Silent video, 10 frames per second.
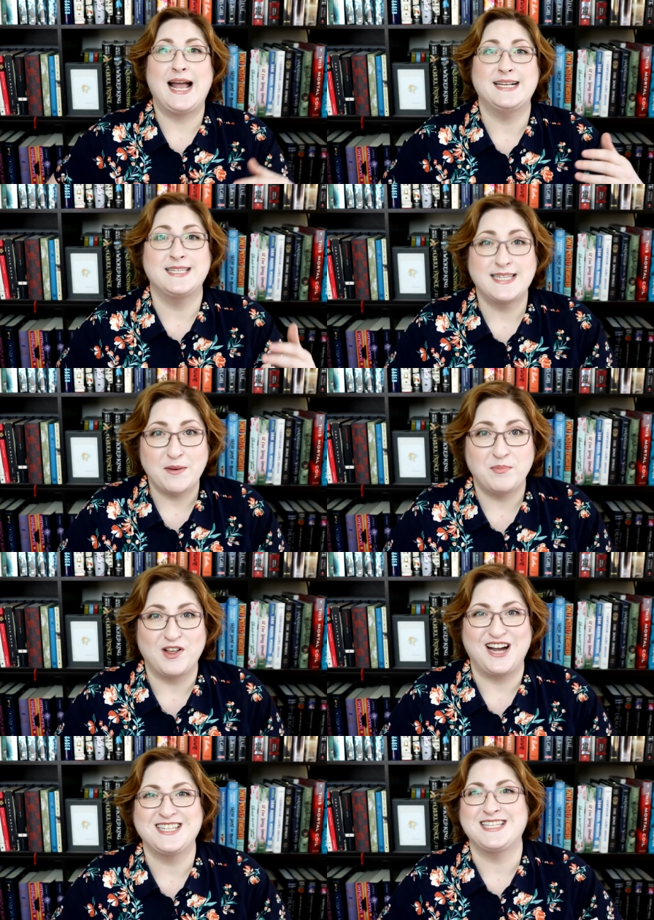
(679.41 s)
and
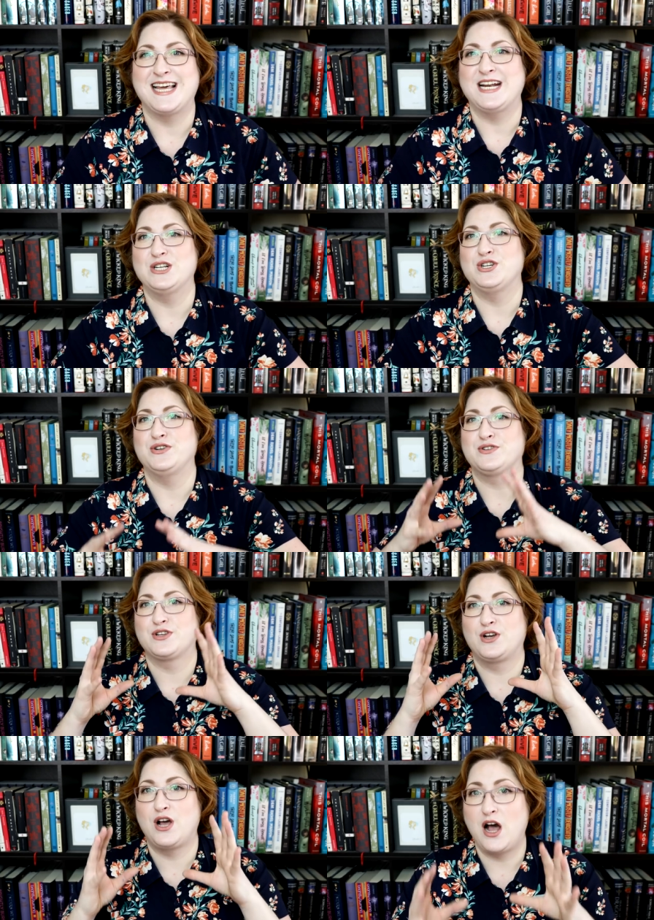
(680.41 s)
subplots that introduce
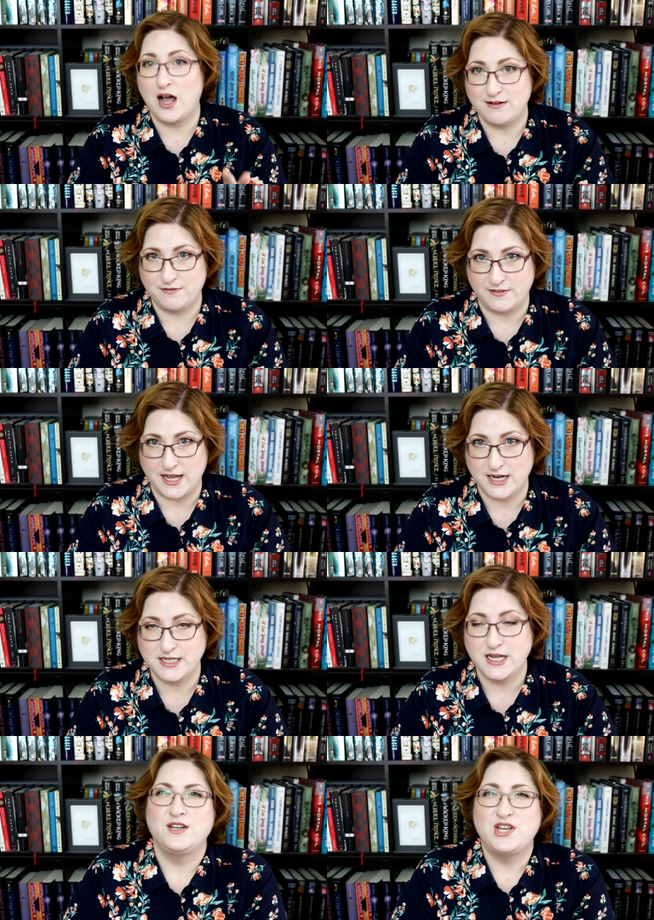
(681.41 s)

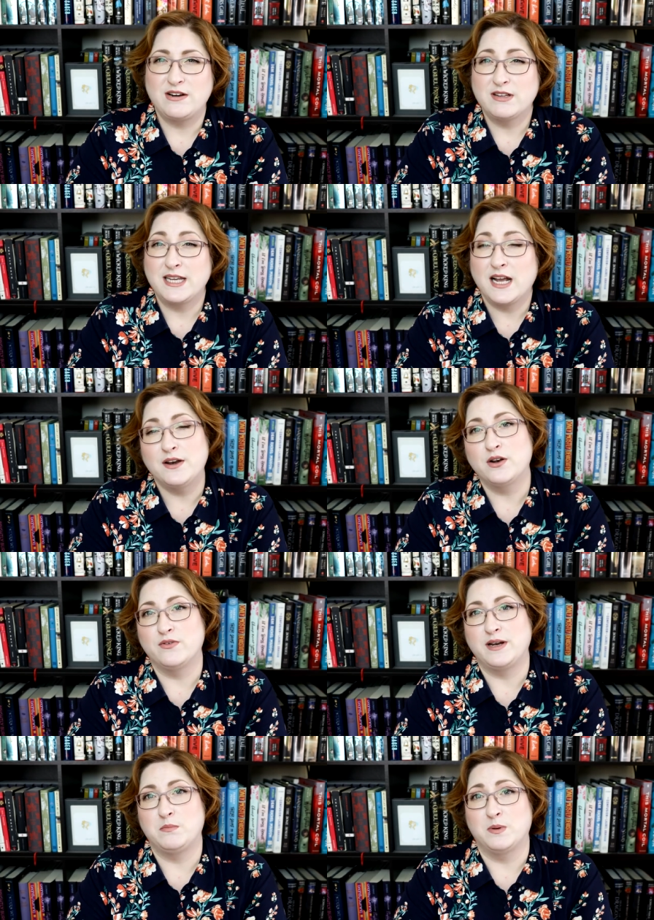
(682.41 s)
conflict. Generally,
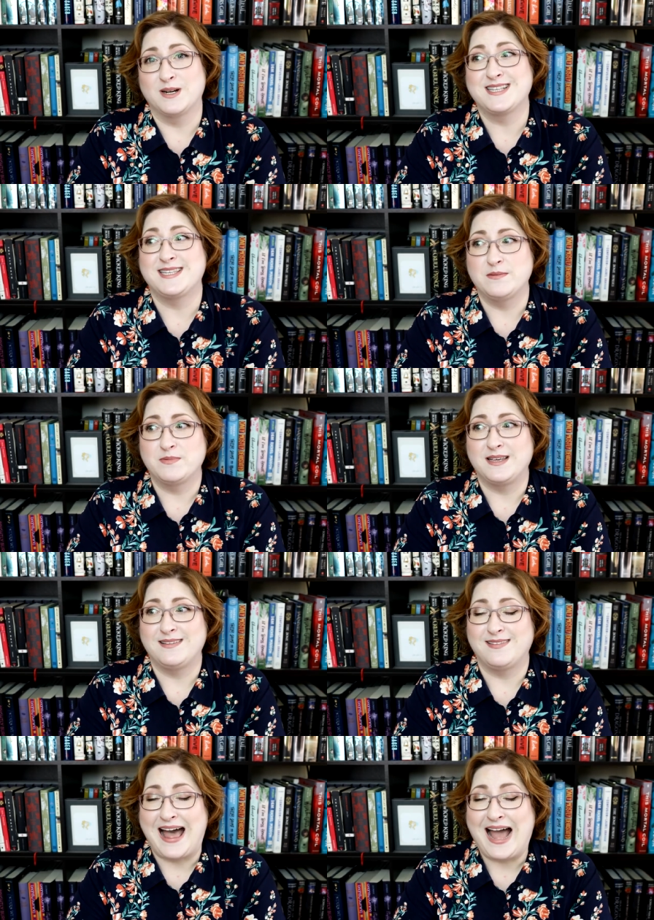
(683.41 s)
underwritten books simply
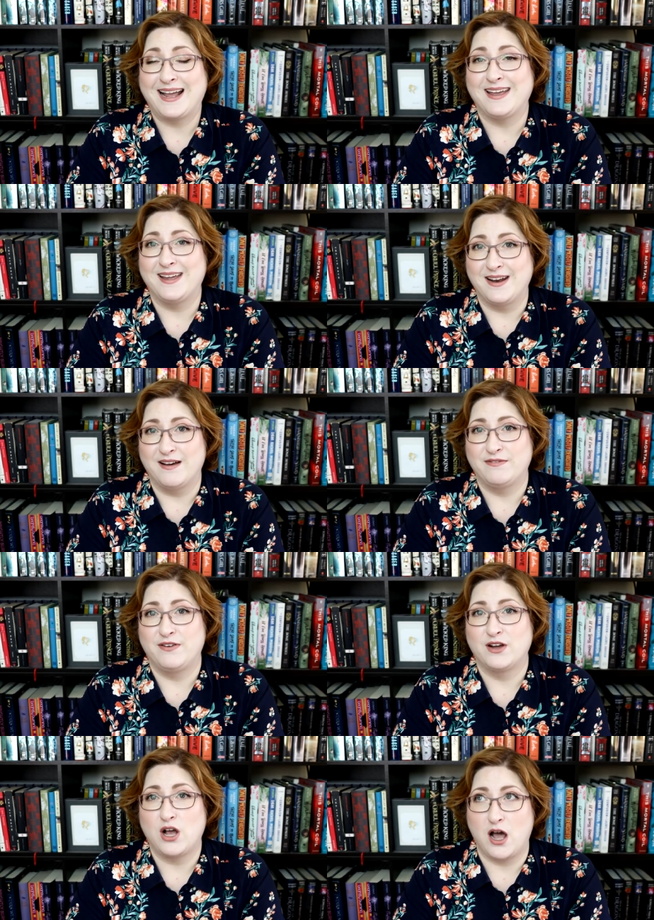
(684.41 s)
lack
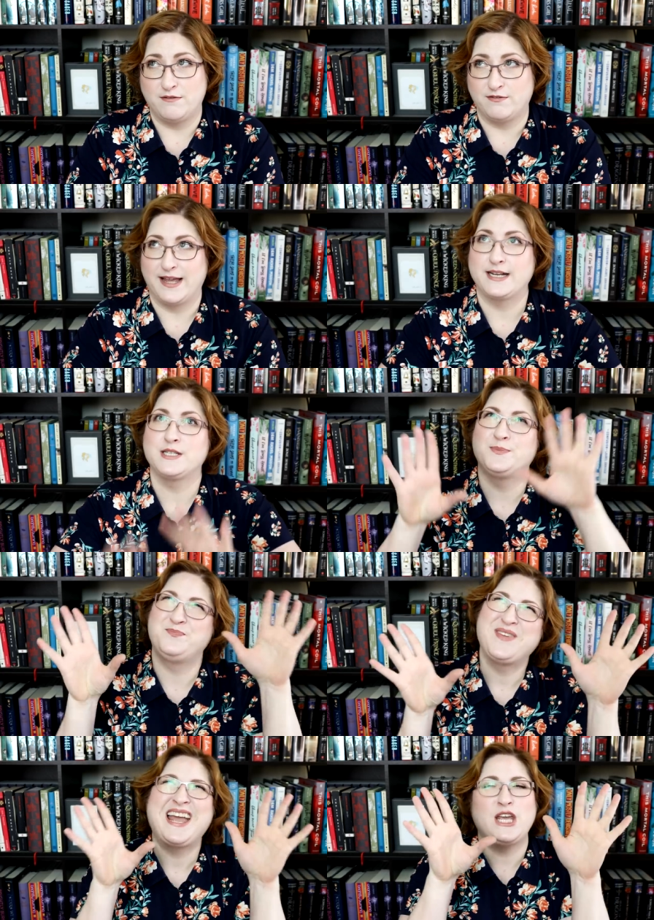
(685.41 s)
enough conflict.
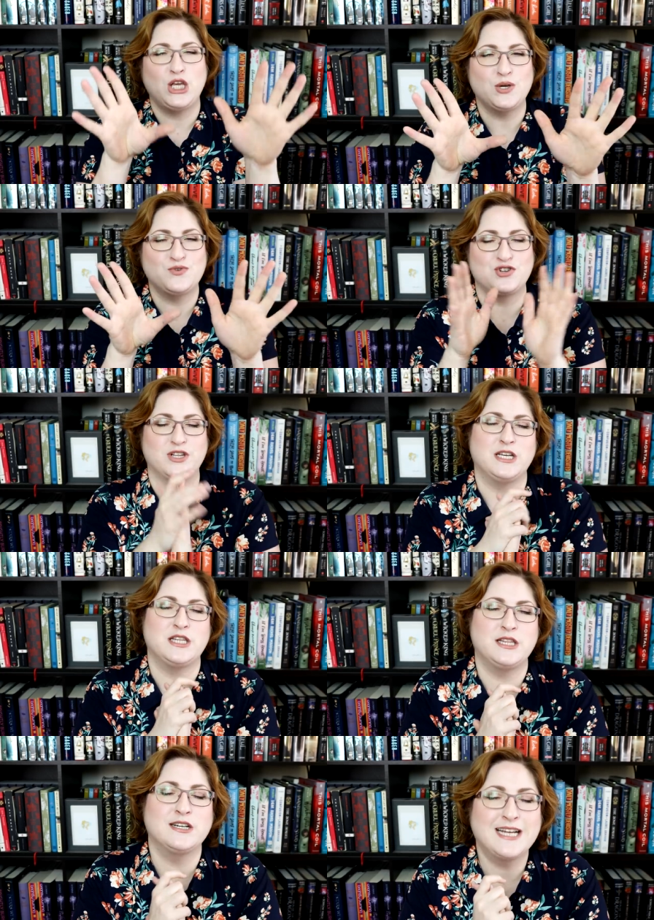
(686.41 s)

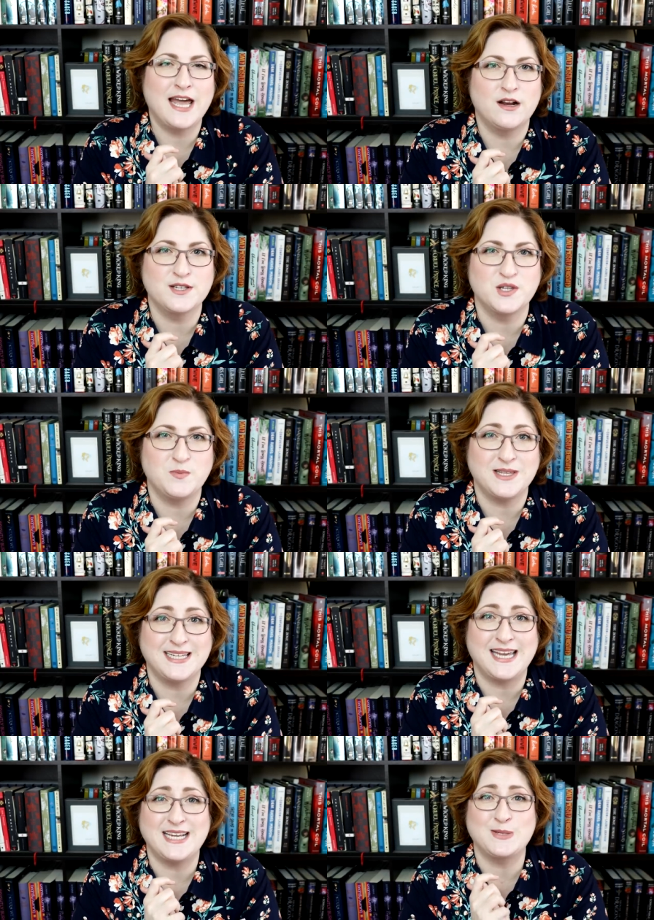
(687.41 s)
Usually. There can also be the
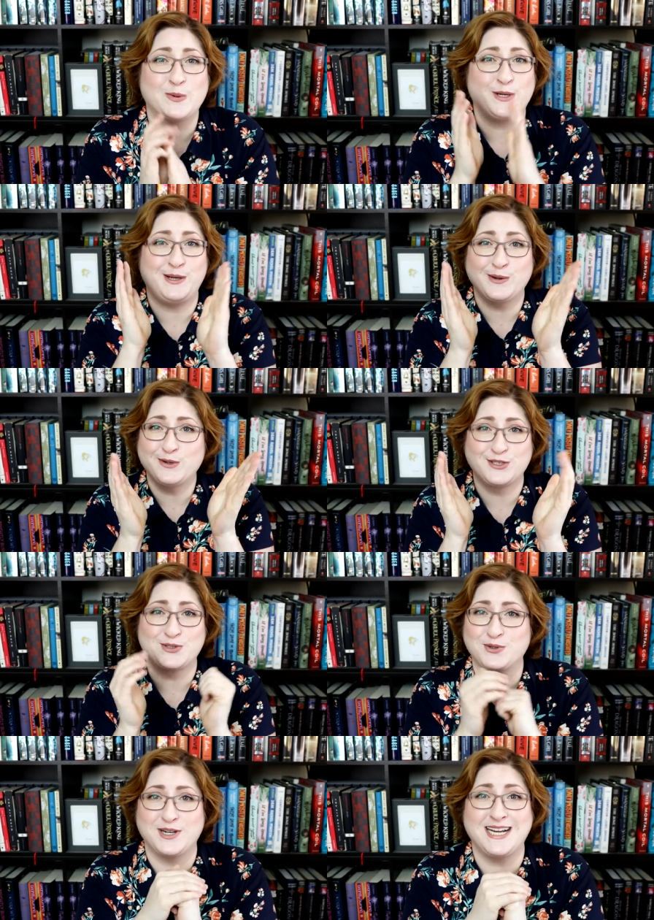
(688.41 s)
case where your
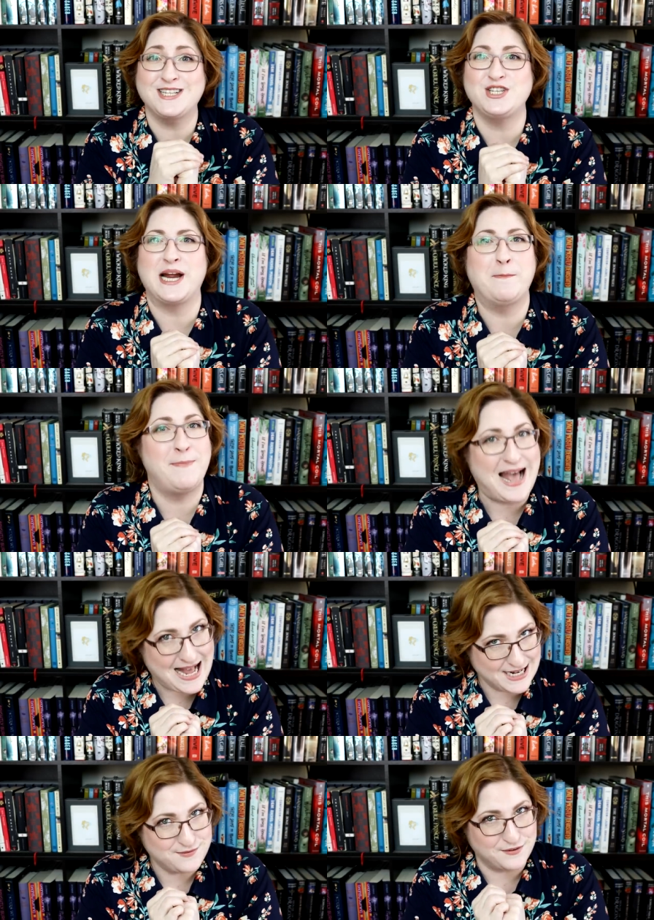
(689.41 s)
story is
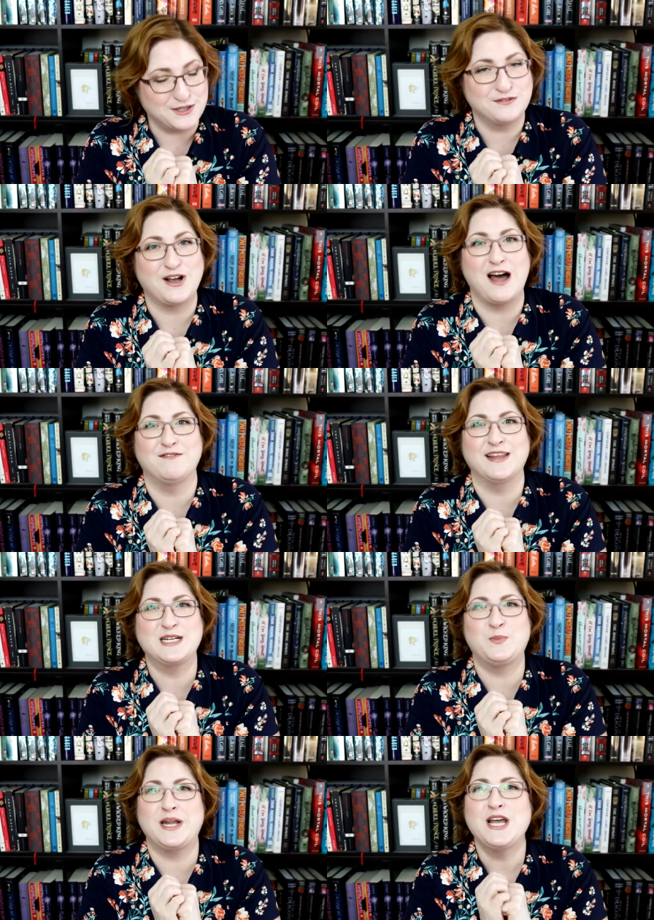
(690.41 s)
jam-packed full of
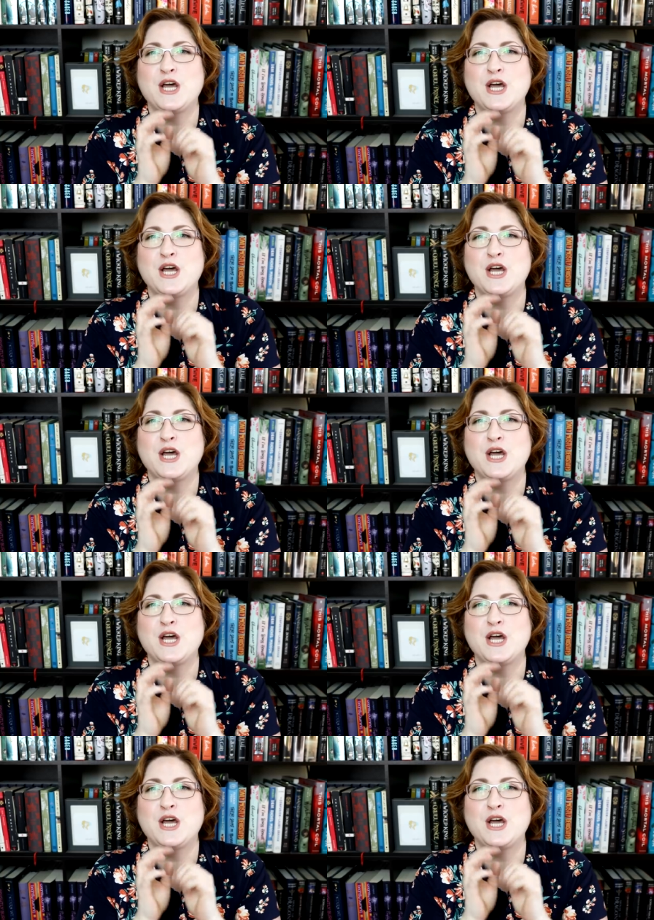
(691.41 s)
conflict, but